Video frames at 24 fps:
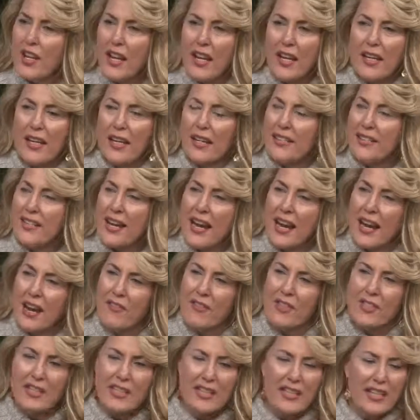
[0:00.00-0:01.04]
because I
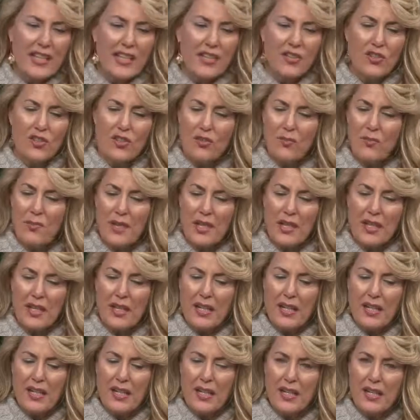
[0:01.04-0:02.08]
haven't seen too
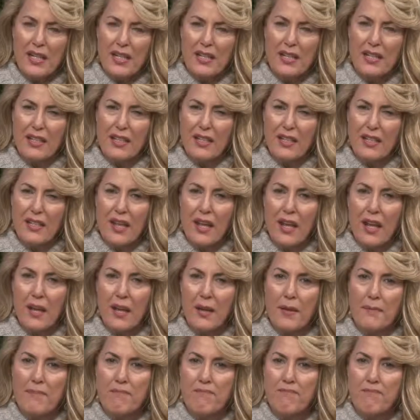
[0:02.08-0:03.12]
many
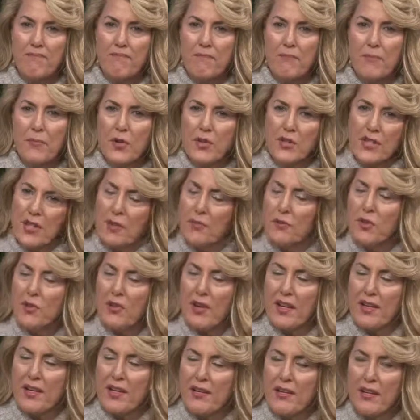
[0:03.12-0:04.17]
museums
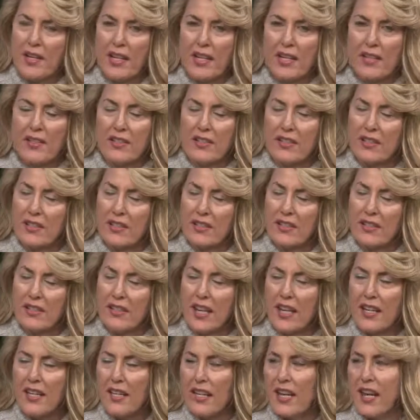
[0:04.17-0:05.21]
around here that is
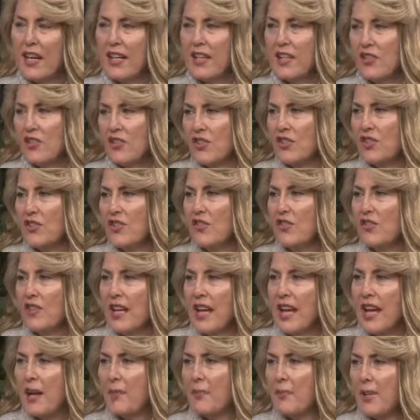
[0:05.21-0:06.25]
dedicated just to
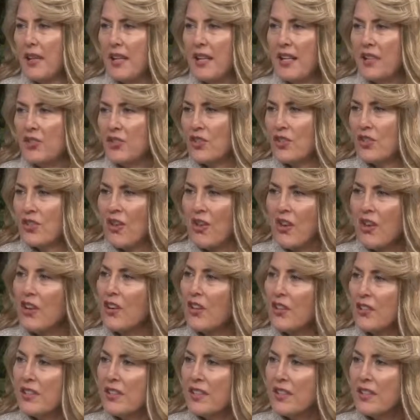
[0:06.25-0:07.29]
the Appalachian
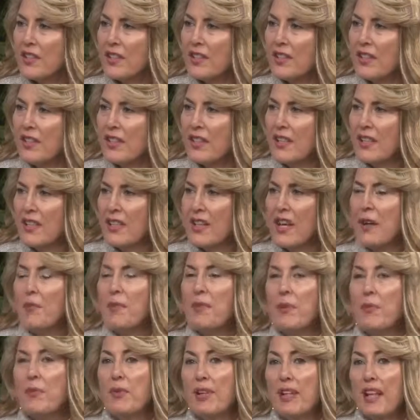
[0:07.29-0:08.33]
art. I
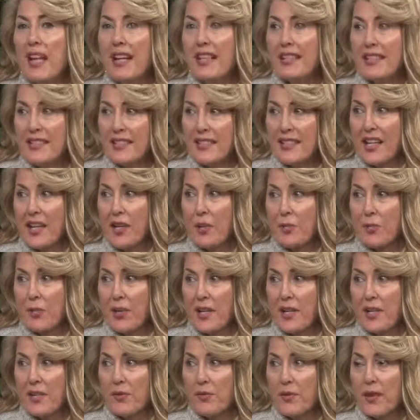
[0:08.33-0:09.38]
mean, we like to
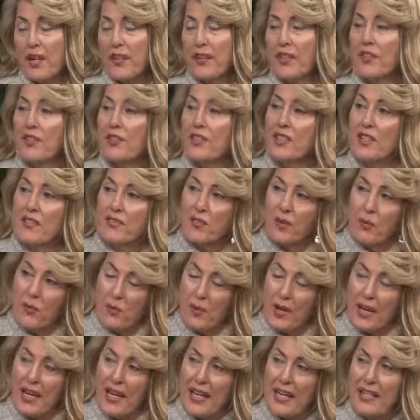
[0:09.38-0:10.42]
celebrate it around here in different
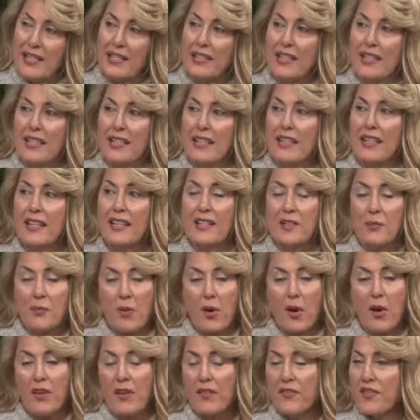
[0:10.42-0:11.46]
ways, and it's
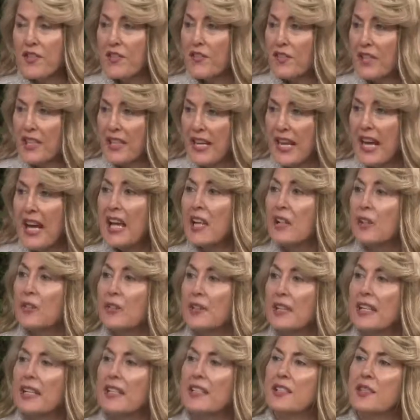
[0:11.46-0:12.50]
part of different
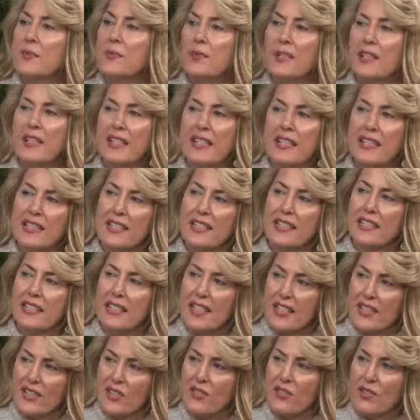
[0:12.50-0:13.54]
galleries, but this is
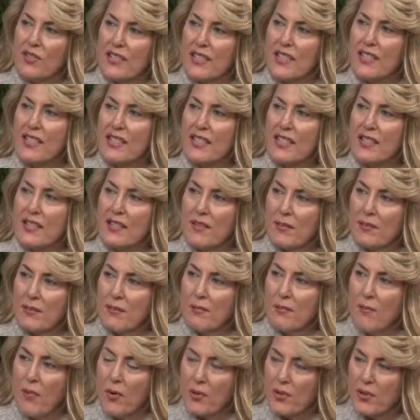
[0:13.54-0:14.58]
neat. So is this
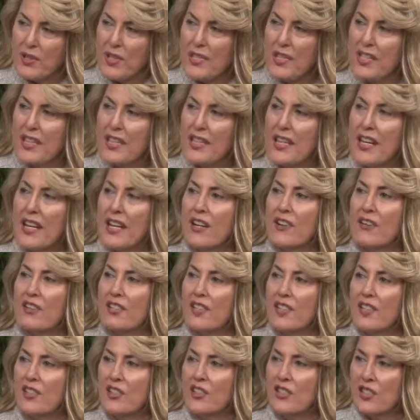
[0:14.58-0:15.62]
mostly the
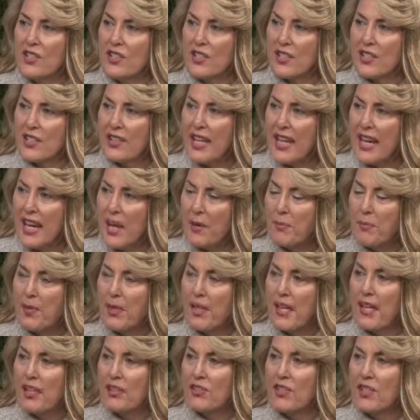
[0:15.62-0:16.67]
heritage, is the
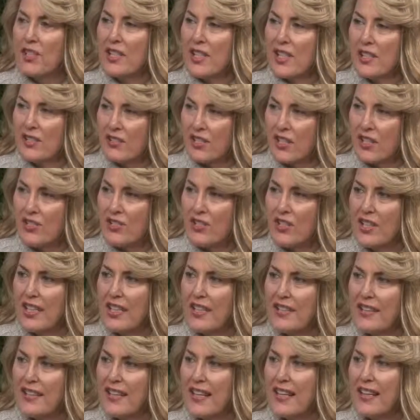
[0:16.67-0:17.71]
Appalachian heritage and
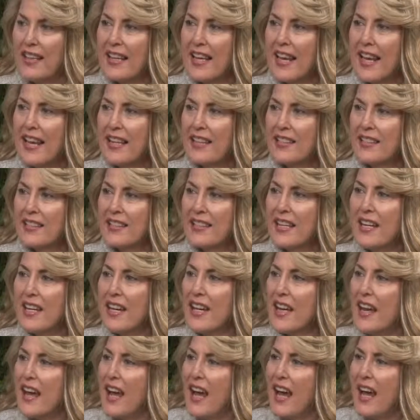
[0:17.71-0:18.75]
things like that? And
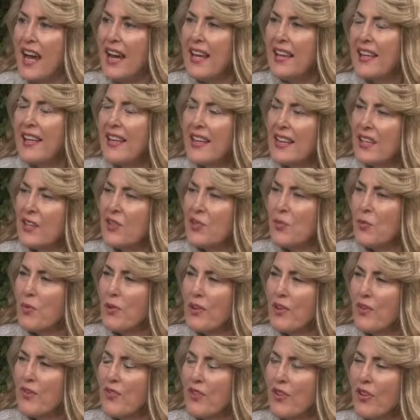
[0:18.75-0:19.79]
I think that's
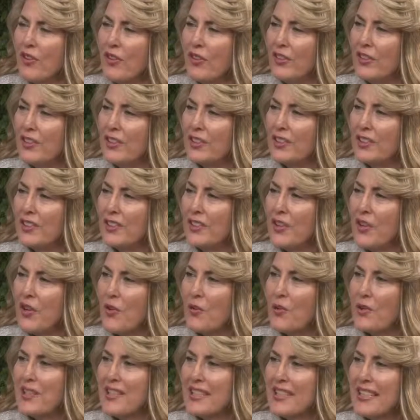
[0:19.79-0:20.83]
wonderful to
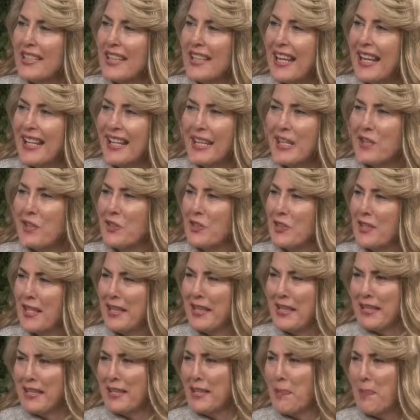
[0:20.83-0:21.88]
go and see that. Like you
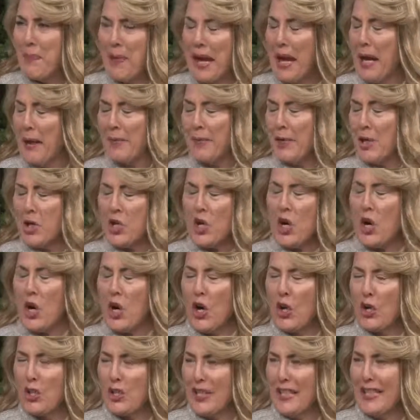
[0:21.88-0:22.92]
said, the Spam
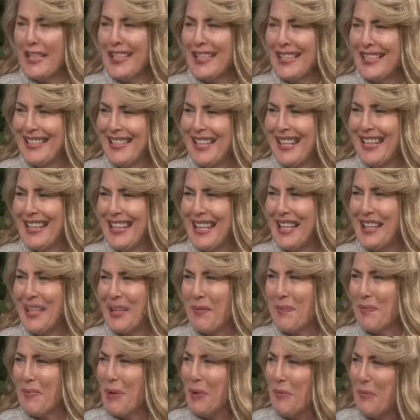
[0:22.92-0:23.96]
guitars and things like that
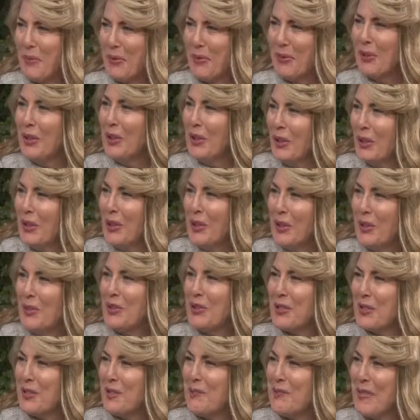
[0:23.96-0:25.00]
that people
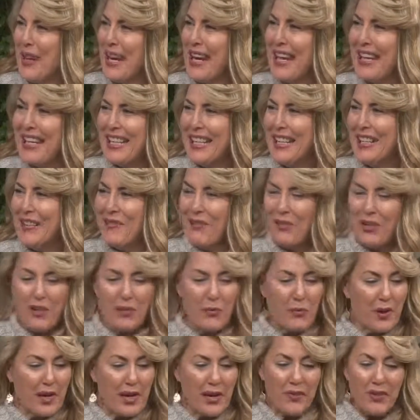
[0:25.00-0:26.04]
used to make with
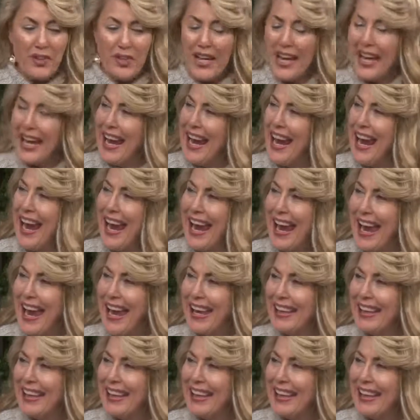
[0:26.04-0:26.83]
whatever they had.